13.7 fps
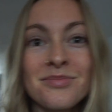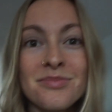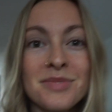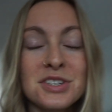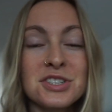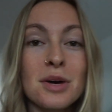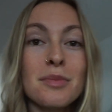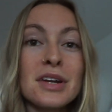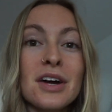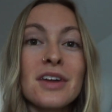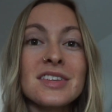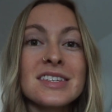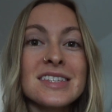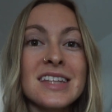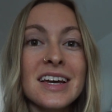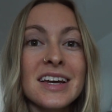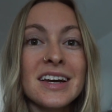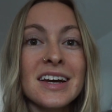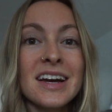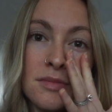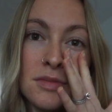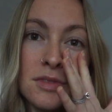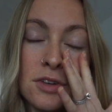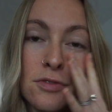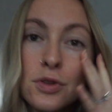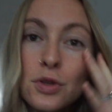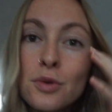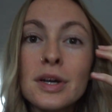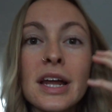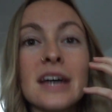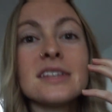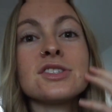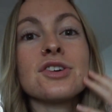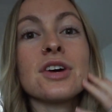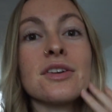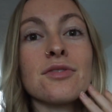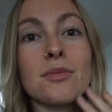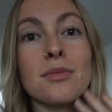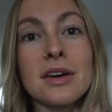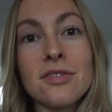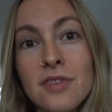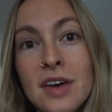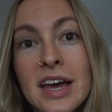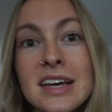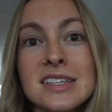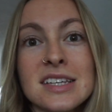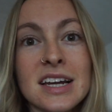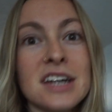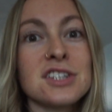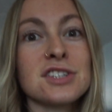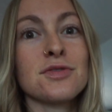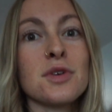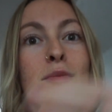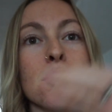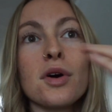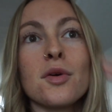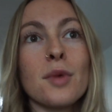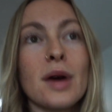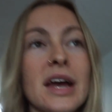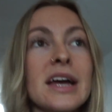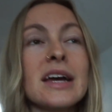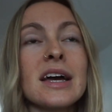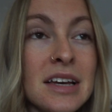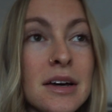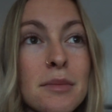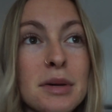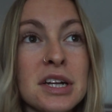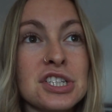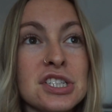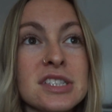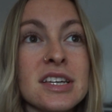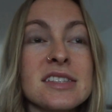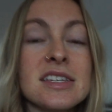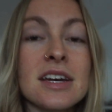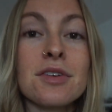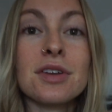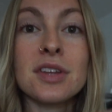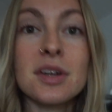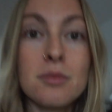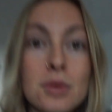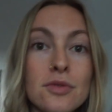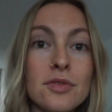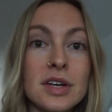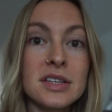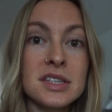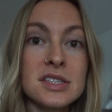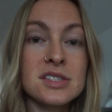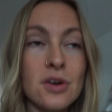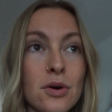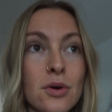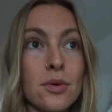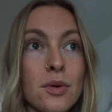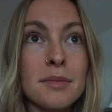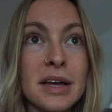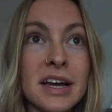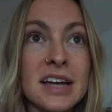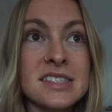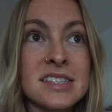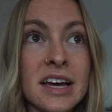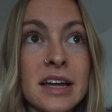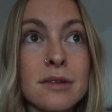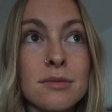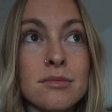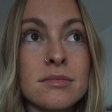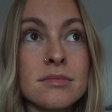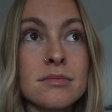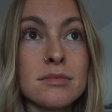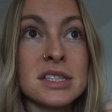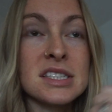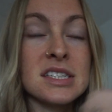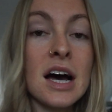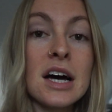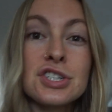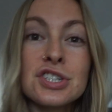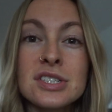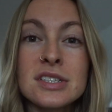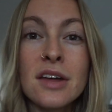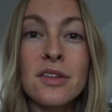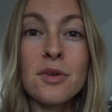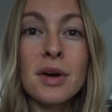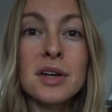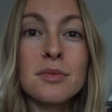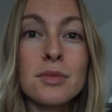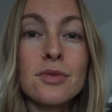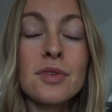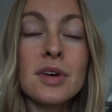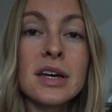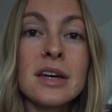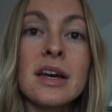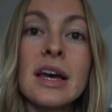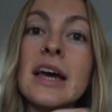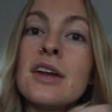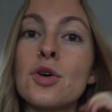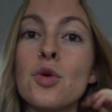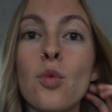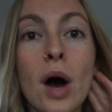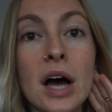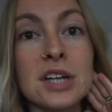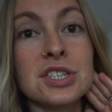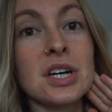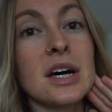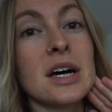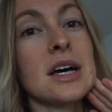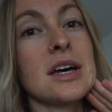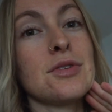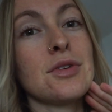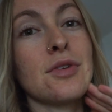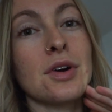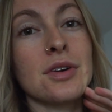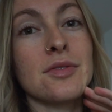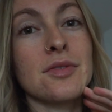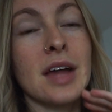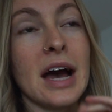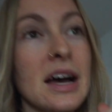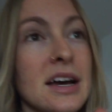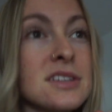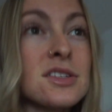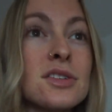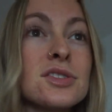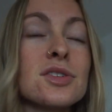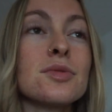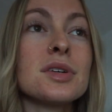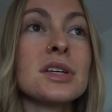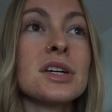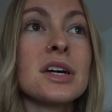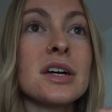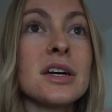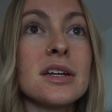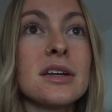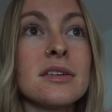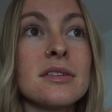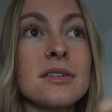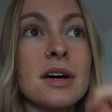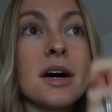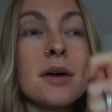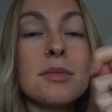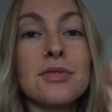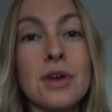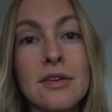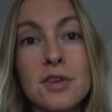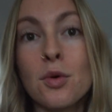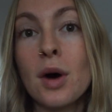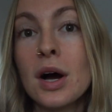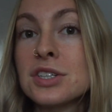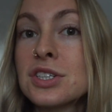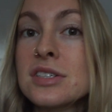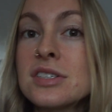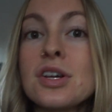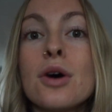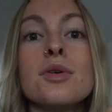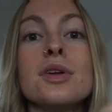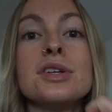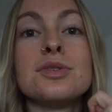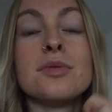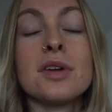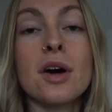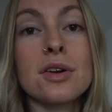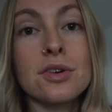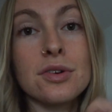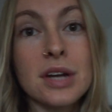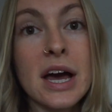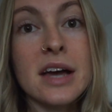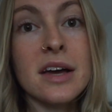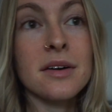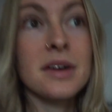jumping on this thing, the fluid has drained from my face and I just feel more awake, but it just gets everything moving. So like I said, massage is another way to move it, and gua sha, if you've heard of that, is also really good if you have a gua sha stone and doing it on your neck.